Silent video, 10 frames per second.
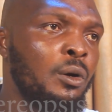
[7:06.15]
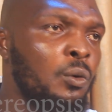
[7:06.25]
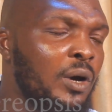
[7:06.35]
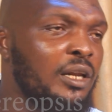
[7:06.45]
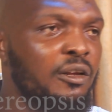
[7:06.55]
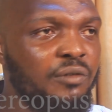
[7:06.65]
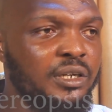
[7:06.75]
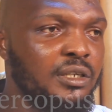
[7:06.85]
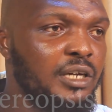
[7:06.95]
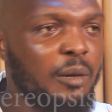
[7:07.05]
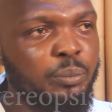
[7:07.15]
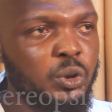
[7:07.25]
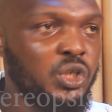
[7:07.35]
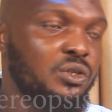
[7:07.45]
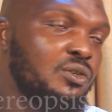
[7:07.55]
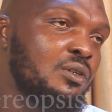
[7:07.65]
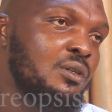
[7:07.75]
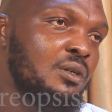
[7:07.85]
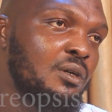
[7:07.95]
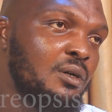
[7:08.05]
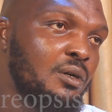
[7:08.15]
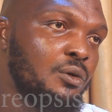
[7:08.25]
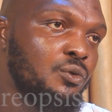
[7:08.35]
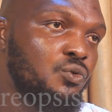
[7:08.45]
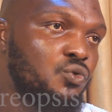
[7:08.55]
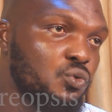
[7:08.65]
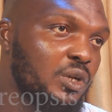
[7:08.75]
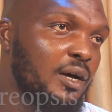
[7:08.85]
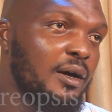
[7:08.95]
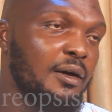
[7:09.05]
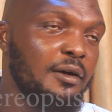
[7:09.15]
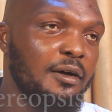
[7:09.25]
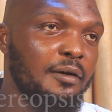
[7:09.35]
who were living in their bushes. Today,